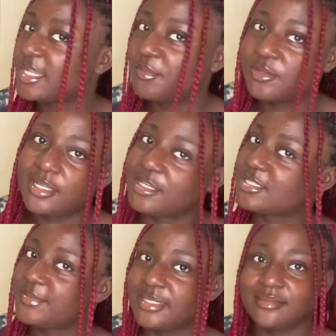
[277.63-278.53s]
I'm okay
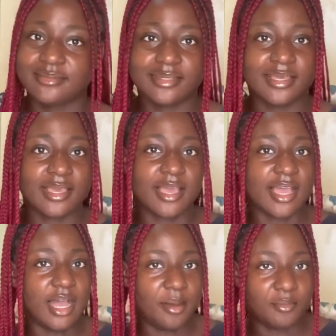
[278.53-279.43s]
doesn't mean
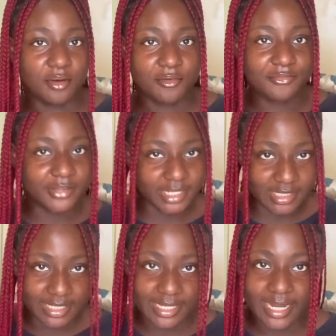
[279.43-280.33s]
I'm fine,
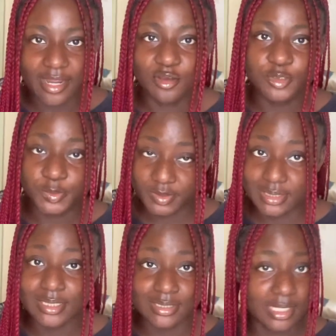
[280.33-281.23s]
like
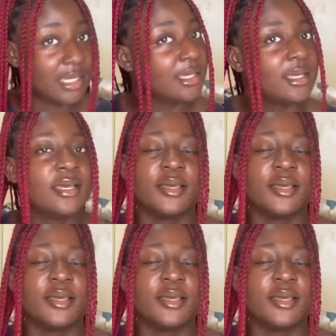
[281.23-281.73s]
100%, yeah?